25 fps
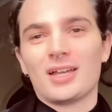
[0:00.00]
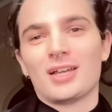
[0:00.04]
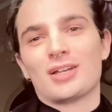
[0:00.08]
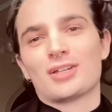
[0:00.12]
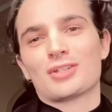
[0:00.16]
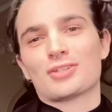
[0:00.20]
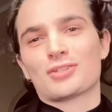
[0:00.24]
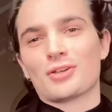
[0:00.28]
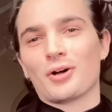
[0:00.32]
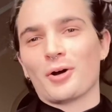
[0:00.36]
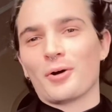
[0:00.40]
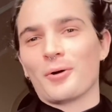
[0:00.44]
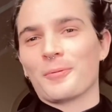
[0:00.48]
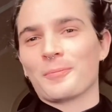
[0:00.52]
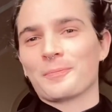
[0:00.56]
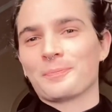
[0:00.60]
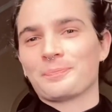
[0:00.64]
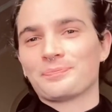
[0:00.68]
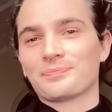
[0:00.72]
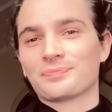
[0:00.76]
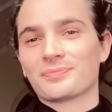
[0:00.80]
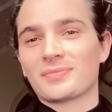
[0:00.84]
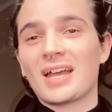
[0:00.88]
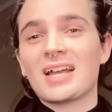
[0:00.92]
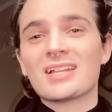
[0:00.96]
So
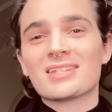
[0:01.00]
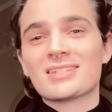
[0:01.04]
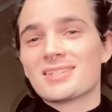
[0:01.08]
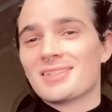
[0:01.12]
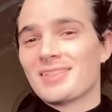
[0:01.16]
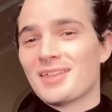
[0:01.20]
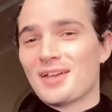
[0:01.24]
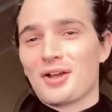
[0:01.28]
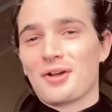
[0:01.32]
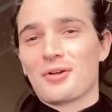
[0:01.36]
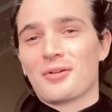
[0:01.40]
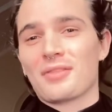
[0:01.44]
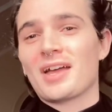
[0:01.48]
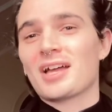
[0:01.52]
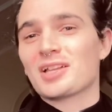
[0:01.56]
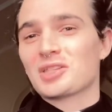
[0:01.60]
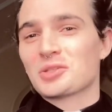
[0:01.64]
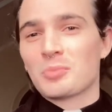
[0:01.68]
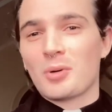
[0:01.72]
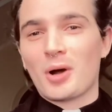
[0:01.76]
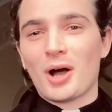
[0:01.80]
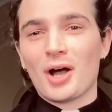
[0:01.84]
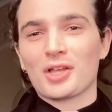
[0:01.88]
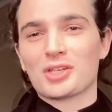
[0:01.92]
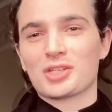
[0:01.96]
that's there. That's
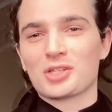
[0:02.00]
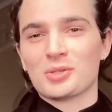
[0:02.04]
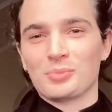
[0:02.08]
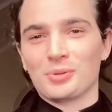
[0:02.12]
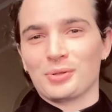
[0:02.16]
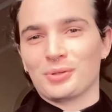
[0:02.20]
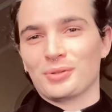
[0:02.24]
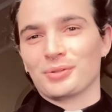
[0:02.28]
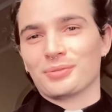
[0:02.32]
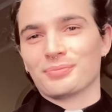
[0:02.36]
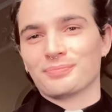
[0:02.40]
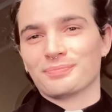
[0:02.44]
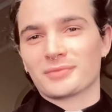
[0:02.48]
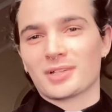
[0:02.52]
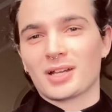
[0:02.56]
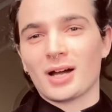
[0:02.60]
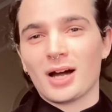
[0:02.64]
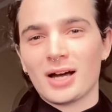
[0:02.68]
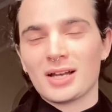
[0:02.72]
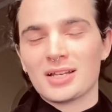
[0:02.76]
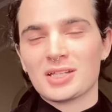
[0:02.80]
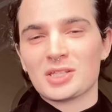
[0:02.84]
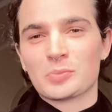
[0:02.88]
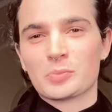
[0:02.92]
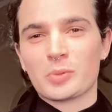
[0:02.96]
possible.
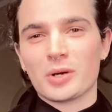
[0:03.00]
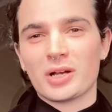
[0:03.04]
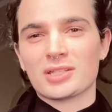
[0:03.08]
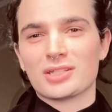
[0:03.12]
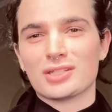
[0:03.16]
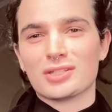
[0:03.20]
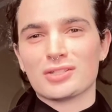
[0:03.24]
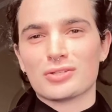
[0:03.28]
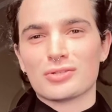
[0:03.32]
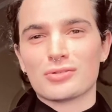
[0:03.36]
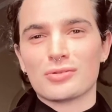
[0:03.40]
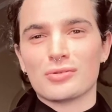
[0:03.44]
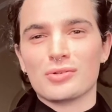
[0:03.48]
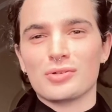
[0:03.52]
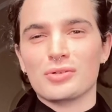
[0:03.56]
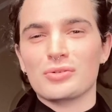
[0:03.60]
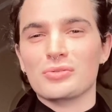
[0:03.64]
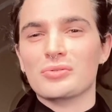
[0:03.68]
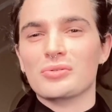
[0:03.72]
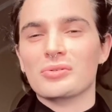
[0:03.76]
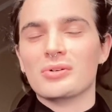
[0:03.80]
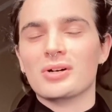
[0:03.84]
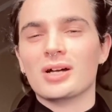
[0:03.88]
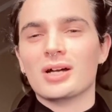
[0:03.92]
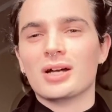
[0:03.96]
God is present to
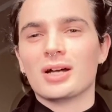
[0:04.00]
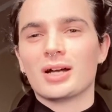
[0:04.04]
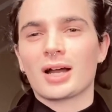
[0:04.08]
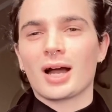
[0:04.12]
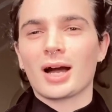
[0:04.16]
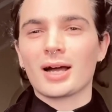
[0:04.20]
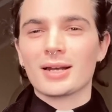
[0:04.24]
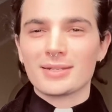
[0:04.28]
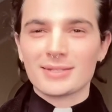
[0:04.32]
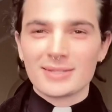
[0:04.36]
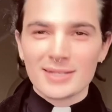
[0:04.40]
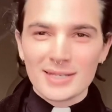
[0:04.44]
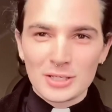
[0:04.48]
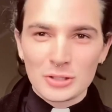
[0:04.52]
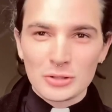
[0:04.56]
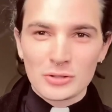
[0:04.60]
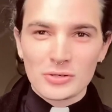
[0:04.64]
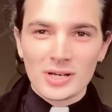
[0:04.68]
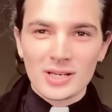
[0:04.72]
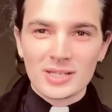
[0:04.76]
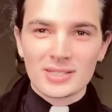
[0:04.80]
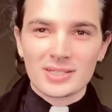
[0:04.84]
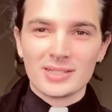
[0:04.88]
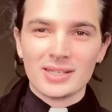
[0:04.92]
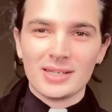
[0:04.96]
you. God is
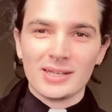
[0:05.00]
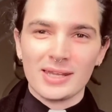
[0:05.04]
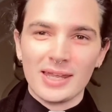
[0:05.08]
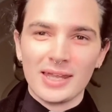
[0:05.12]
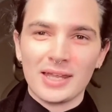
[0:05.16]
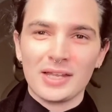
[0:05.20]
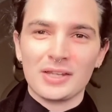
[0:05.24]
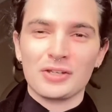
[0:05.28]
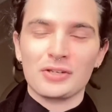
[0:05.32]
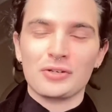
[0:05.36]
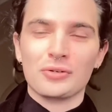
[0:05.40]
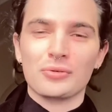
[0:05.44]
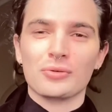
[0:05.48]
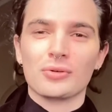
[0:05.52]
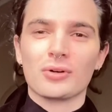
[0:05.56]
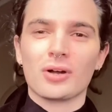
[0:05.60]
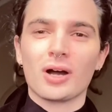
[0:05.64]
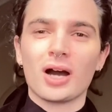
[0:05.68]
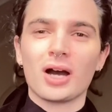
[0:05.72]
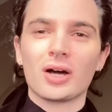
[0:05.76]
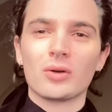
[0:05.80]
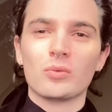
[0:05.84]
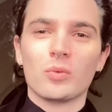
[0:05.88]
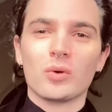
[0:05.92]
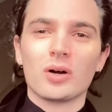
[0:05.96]
interested in you.
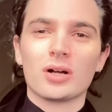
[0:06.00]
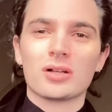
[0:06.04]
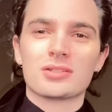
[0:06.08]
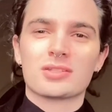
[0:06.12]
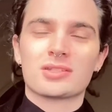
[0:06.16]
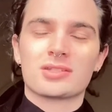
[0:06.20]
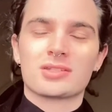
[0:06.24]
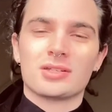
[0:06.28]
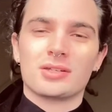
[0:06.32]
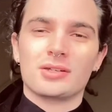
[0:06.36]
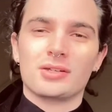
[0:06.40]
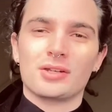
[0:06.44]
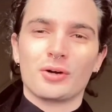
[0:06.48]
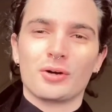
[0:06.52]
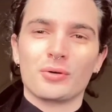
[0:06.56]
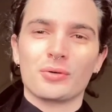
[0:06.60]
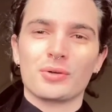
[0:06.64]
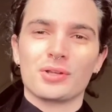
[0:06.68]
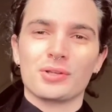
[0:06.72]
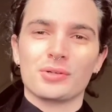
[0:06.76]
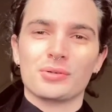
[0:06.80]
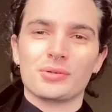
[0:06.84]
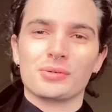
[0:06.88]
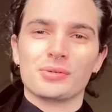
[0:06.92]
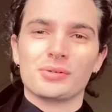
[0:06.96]
God wants to know
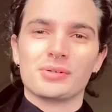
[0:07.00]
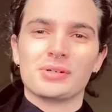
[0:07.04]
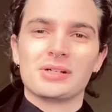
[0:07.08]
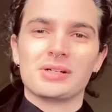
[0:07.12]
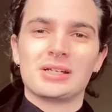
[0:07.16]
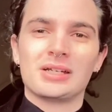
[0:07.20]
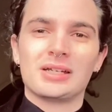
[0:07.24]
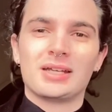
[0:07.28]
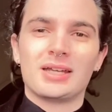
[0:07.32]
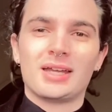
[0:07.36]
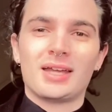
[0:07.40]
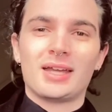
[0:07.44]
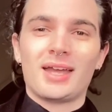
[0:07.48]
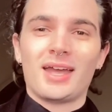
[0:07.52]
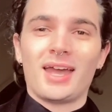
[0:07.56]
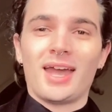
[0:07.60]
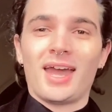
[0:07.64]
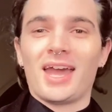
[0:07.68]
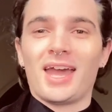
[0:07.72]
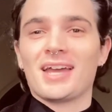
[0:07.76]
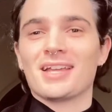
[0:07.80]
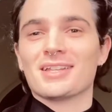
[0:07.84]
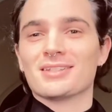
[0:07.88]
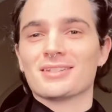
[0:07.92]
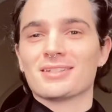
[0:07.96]
you.
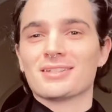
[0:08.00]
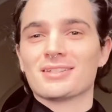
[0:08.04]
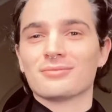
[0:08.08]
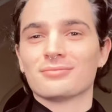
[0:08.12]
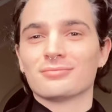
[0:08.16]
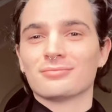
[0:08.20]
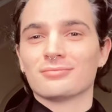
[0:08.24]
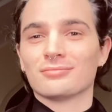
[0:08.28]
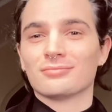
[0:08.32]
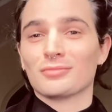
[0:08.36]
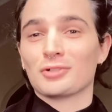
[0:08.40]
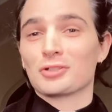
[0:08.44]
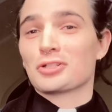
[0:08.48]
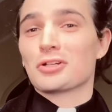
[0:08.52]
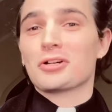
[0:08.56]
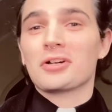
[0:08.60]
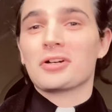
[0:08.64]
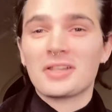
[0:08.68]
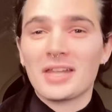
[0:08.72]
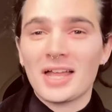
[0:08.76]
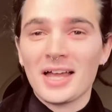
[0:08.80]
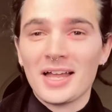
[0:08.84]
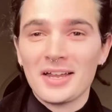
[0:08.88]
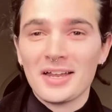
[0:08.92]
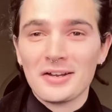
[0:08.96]
And return
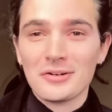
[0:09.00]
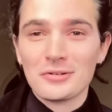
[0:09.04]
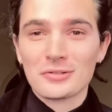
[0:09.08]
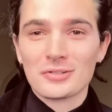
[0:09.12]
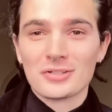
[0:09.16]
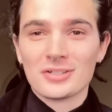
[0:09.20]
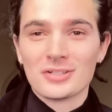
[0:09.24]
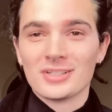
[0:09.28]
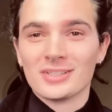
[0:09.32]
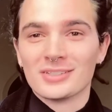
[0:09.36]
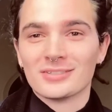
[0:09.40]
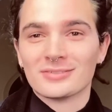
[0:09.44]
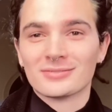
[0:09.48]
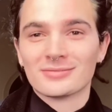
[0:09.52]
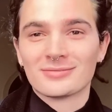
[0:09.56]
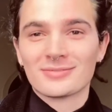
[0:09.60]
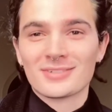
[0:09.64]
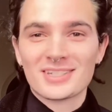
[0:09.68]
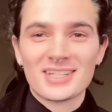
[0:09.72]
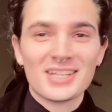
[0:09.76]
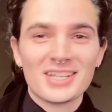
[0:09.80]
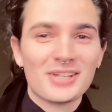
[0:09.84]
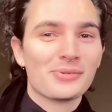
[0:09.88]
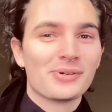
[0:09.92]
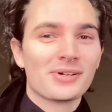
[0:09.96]
that energy.
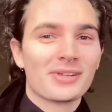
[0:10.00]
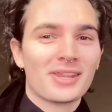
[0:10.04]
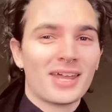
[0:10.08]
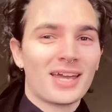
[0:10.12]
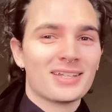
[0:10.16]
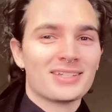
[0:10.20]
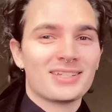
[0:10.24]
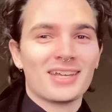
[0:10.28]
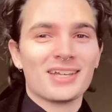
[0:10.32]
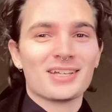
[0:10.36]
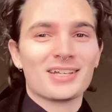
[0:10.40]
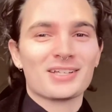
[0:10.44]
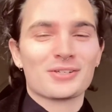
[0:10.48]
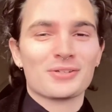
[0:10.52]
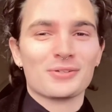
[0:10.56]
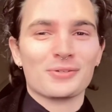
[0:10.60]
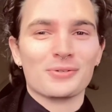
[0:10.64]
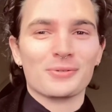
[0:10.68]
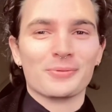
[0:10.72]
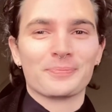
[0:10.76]
See where that takes you.